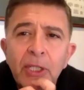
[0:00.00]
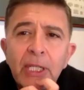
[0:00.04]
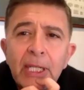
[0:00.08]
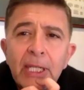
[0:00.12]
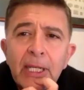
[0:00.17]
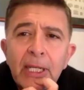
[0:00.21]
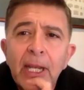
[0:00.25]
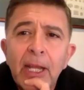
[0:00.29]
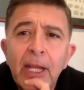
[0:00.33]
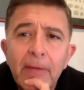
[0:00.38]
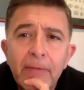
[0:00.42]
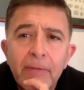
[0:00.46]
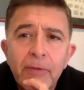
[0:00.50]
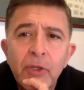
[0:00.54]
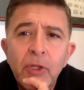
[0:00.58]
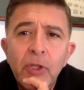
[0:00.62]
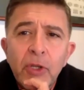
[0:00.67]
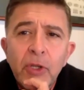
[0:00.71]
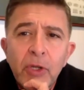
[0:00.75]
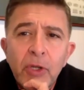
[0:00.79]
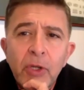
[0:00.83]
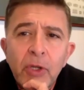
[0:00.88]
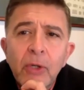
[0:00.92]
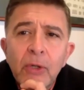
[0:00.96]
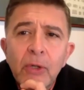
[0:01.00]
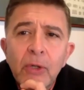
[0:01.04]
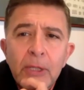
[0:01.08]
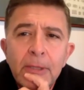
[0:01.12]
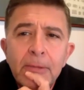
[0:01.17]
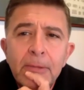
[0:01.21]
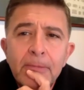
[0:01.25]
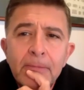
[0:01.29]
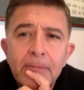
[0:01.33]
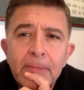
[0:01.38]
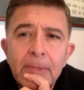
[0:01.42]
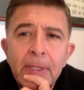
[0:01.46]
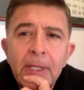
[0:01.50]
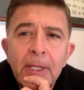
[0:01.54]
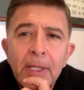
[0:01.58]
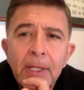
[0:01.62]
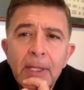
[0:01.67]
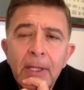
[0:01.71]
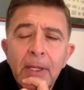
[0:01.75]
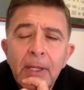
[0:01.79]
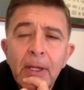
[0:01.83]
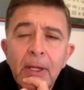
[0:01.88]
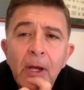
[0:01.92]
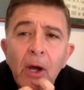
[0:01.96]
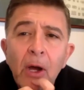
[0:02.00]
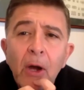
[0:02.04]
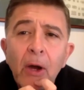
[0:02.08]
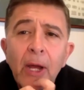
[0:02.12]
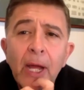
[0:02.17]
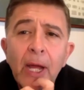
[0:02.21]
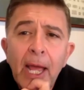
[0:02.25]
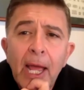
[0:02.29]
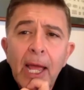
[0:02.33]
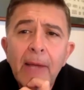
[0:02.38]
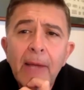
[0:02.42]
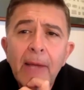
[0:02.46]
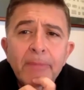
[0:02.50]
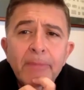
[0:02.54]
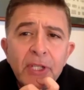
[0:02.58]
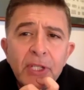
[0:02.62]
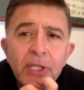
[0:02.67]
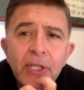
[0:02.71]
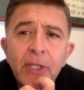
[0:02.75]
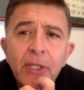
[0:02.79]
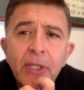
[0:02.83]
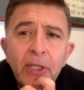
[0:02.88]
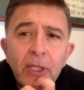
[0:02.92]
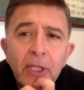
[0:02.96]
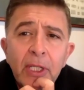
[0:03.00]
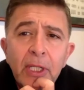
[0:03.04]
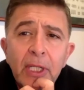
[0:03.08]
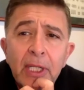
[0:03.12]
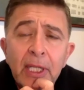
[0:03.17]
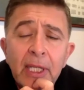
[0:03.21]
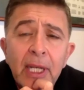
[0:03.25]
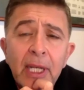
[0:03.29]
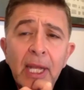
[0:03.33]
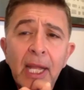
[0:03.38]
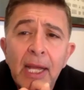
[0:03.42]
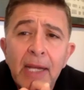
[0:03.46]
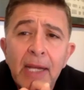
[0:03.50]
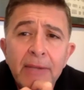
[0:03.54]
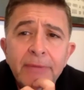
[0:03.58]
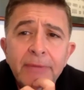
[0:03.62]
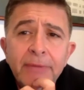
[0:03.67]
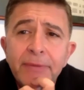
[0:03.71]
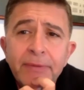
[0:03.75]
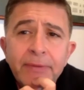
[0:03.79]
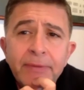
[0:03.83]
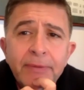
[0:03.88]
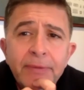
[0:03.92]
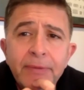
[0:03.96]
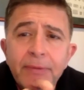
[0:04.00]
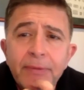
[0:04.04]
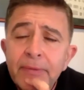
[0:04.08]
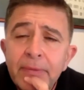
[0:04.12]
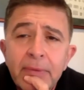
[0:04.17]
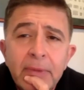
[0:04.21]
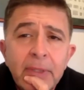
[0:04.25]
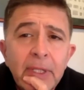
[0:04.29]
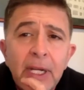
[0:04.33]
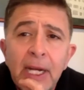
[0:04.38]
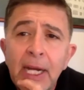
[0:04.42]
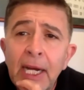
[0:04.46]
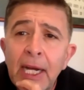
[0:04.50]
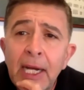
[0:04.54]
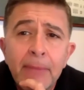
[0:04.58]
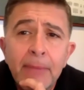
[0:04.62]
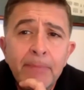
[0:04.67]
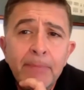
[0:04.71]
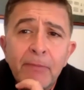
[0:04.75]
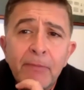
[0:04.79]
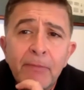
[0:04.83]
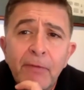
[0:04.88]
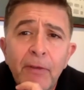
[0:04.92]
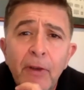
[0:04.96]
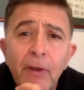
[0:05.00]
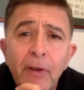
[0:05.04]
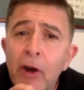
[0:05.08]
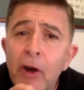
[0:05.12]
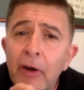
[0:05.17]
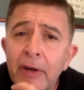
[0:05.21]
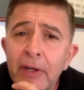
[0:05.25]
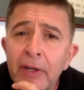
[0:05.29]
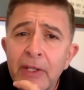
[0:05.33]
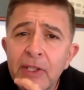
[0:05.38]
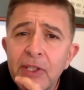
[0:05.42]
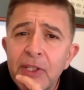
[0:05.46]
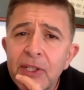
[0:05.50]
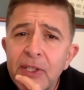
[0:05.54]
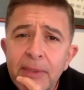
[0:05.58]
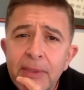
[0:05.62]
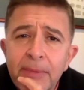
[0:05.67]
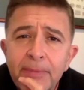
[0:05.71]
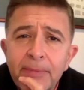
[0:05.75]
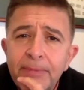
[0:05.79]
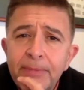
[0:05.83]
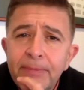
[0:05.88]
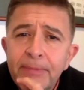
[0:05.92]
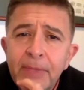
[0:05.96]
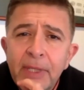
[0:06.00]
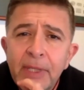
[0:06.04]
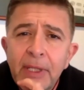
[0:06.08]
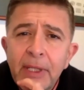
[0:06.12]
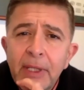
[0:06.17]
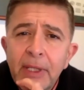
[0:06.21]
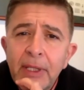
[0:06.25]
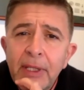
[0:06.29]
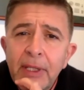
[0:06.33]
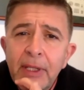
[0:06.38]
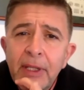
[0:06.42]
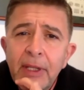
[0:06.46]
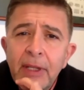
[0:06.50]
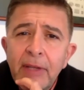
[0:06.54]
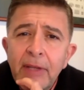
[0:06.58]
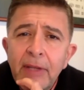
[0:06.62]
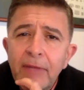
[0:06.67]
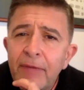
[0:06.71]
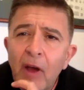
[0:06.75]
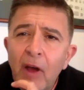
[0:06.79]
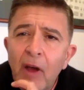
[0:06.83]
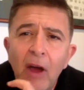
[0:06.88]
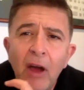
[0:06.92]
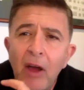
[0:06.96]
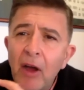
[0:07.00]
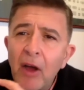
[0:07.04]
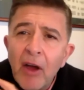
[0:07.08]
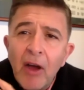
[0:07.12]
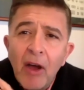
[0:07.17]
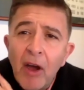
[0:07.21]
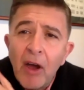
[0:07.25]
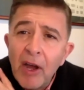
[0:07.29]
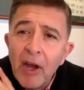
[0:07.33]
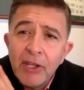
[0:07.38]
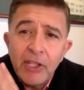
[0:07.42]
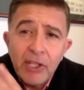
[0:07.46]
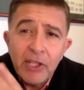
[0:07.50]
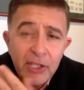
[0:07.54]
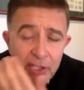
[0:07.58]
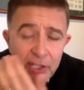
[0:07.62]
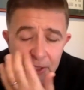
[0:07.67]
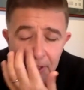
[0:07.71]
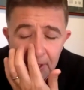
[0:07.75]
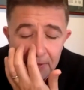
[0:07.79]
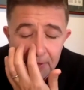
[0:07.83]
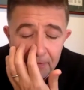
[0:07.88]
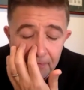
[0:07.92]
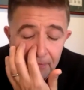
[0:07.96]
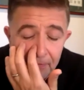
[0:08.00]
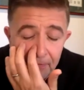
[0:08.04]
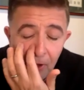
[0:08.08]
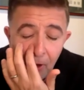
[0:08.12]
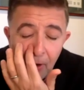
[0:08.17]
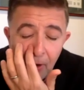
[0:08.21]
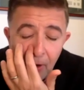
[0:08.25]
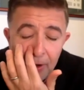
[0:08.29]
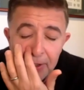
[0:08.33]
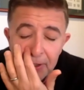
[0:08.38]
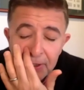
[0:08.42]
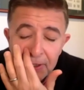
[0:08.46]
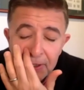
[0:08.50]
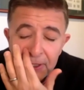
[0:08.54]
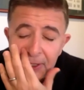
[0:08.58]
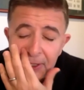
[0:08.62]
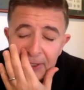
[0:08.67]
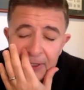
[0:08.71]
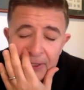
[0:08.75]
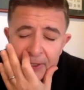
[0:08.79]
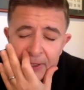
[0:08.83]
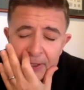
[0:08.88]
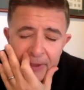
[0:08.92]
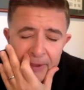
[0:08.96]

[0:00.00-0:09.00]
love New York. Yeah. I absolutely love Florence. I just see Florence as...